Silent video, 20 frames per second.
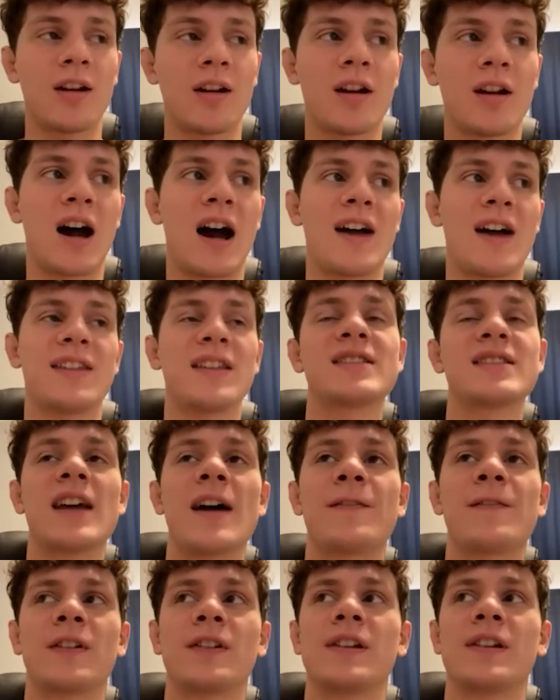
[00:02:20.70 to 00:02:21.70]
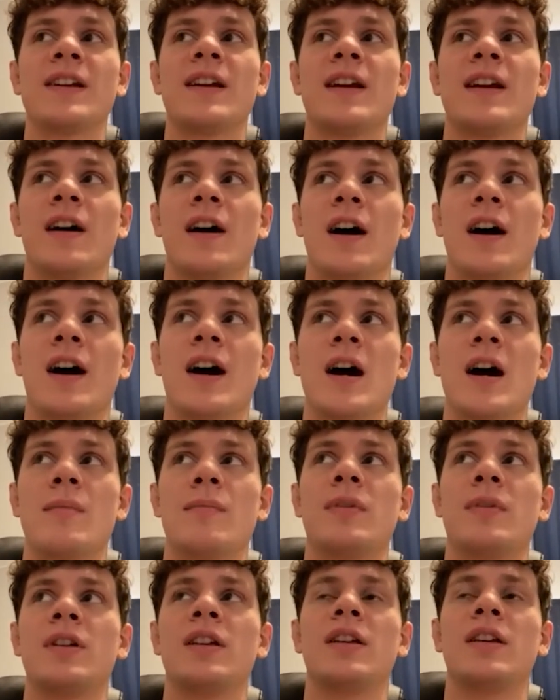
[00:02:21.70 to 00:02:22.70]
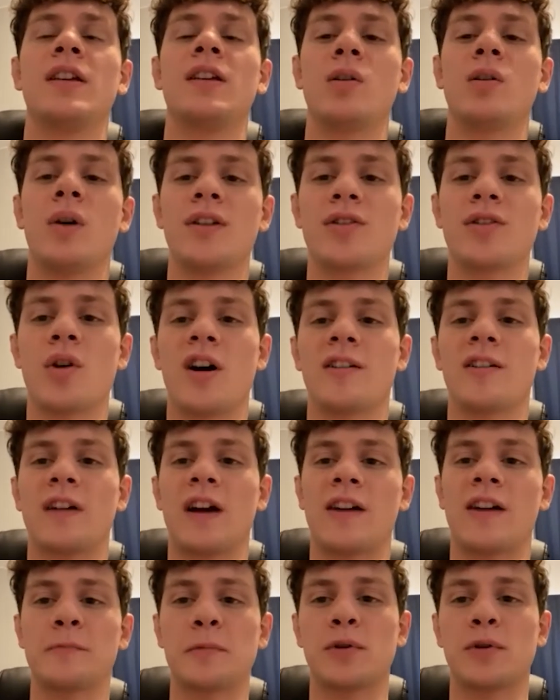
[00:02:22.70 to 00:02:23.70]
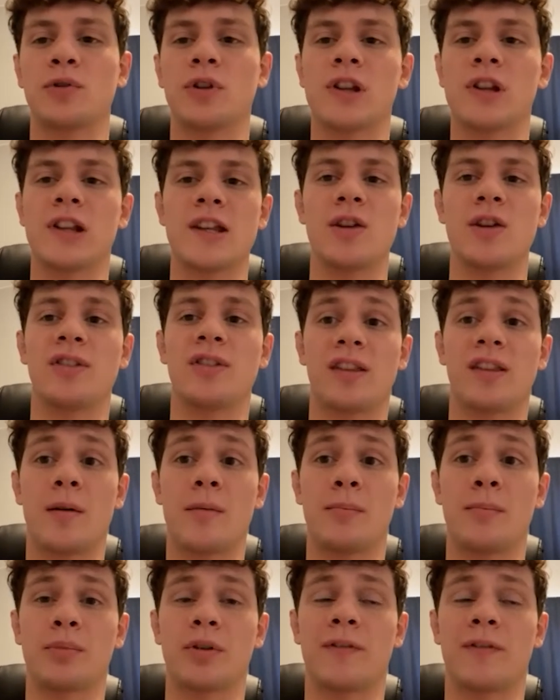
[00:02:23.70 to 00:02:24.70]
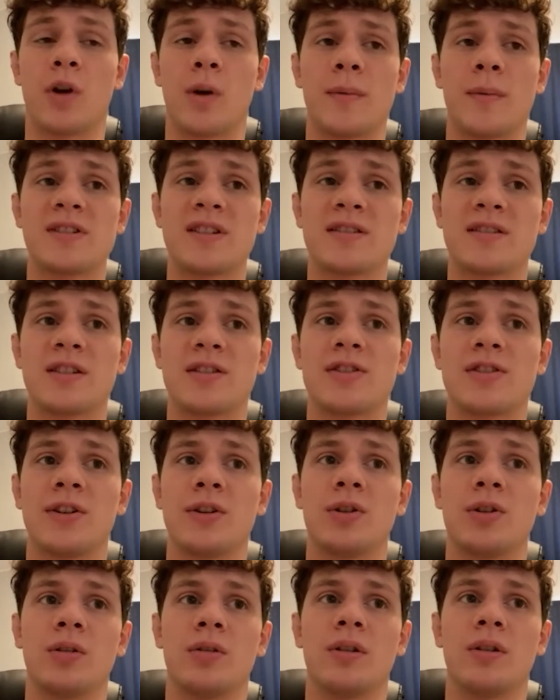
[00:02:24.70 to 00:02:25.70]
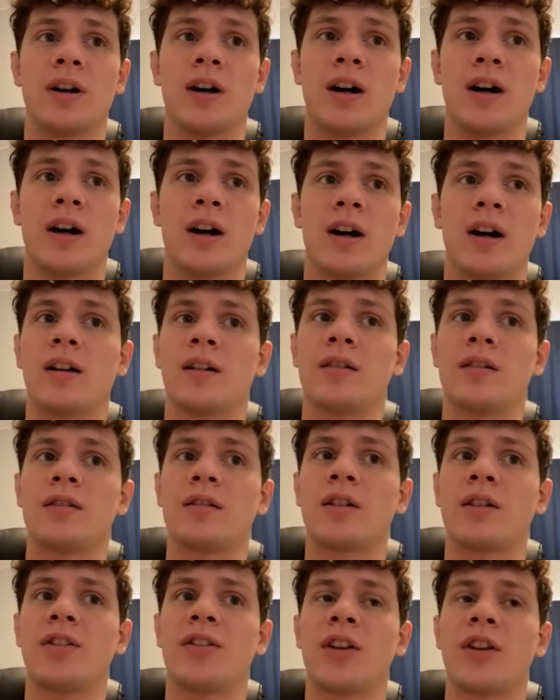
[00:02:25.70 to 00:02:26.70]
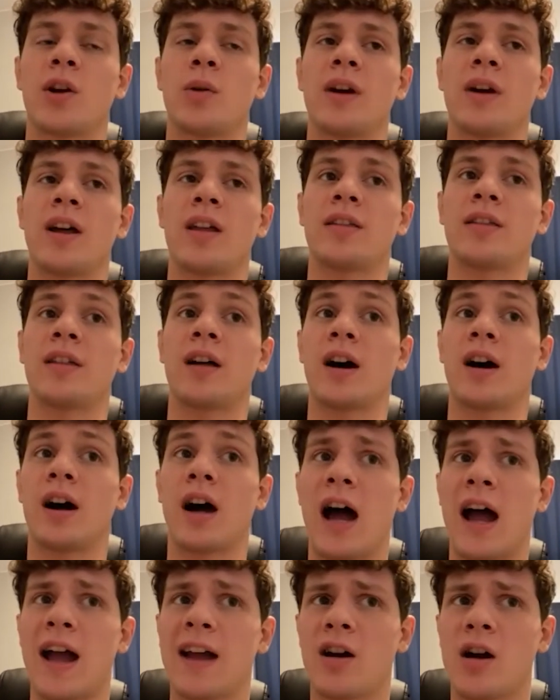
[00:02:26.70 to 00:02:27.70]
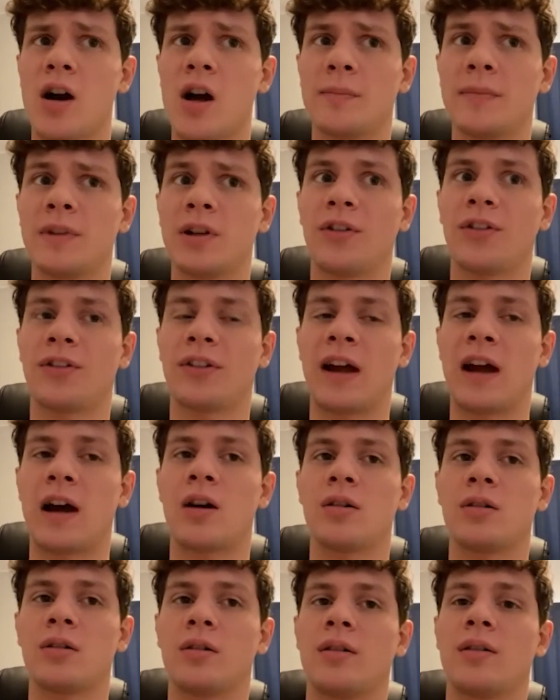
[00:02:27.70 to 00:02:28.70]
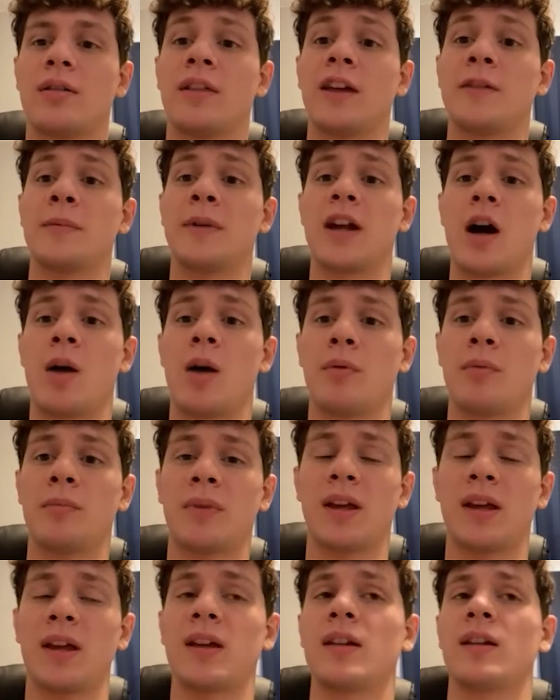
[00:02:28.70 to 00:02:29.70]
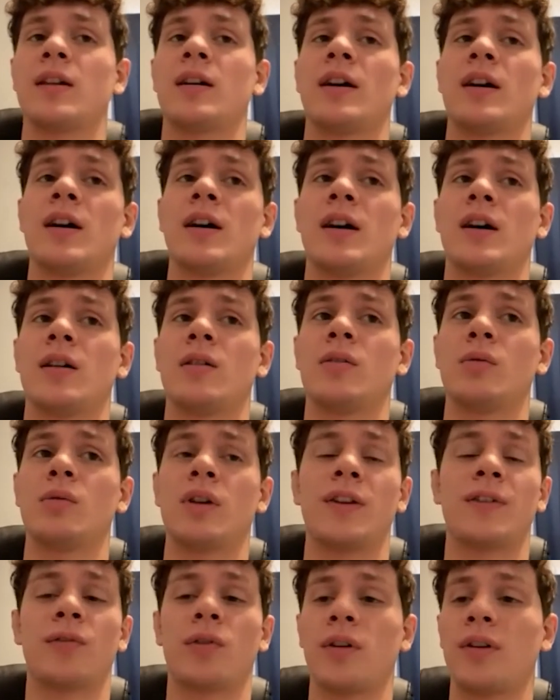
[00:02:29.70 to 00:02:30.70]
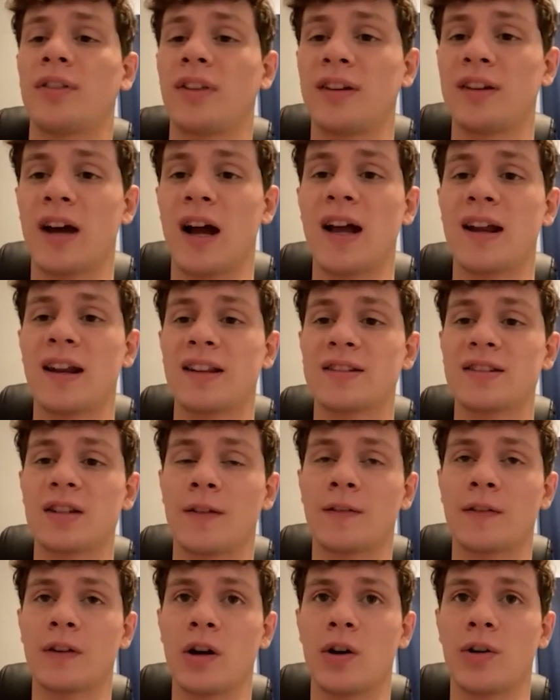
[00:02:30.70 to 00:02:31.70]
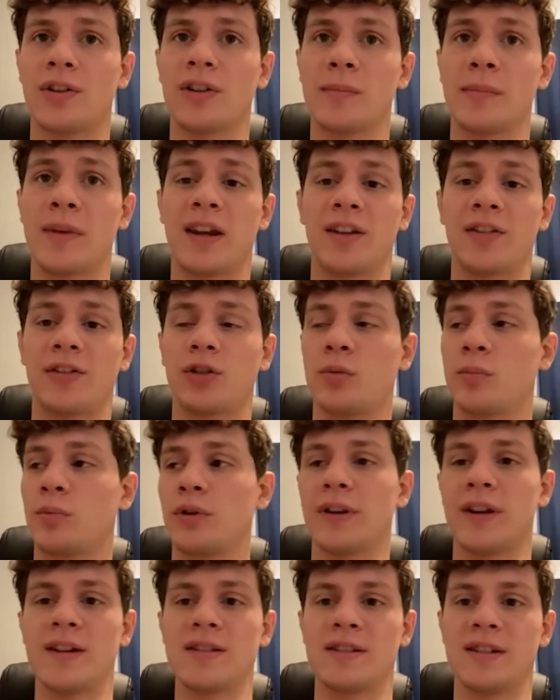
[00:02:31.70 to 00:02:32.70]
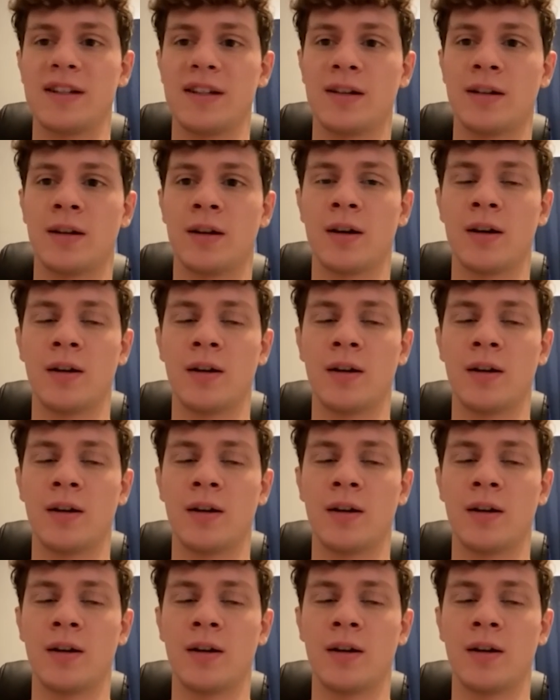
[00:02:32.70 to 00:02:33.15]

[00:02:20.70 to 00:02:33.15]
I think definitely, um, you know what, though, I've, I've been really using the Performance Institute because uh, they're with uh, Icon Meals now. They've been helping me uh, as far as the dieting stuff goes. It made it super easy,